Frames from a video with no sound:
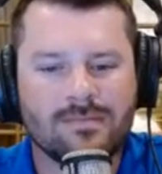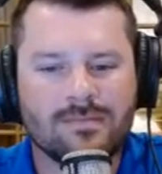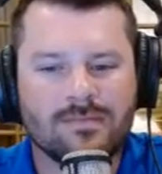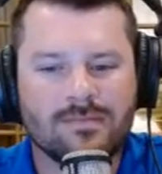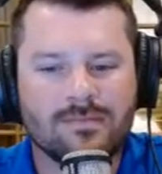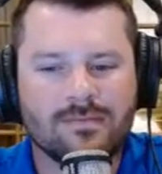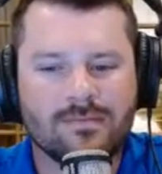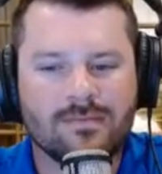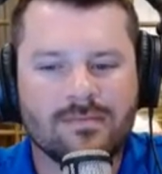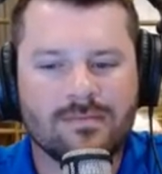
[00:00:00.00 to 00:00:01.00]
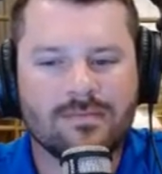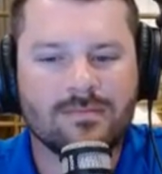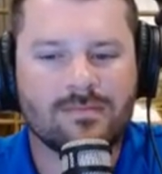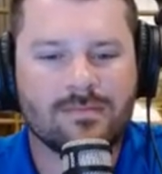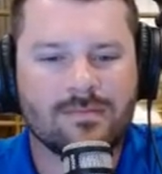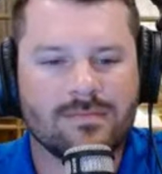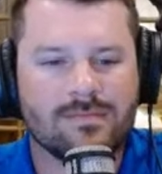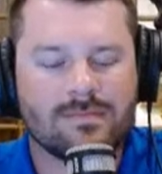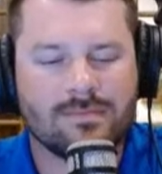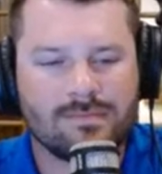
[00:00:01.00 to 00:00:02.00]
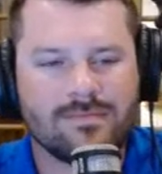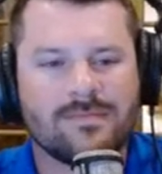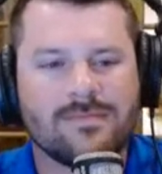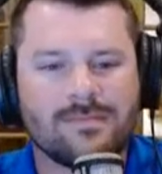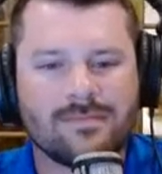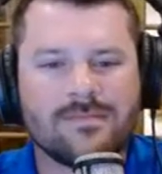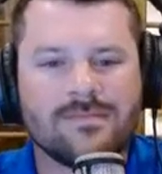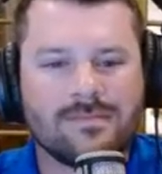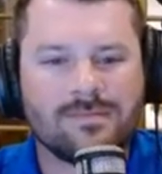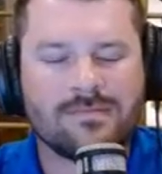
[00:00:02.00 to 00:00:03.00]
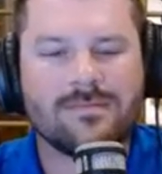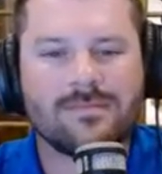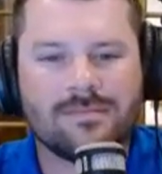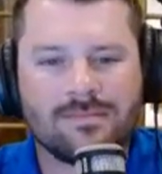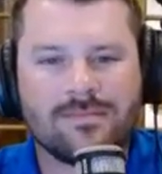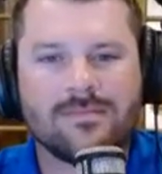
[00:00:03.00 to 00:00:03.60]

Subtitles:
No words are spoken by the person on screen.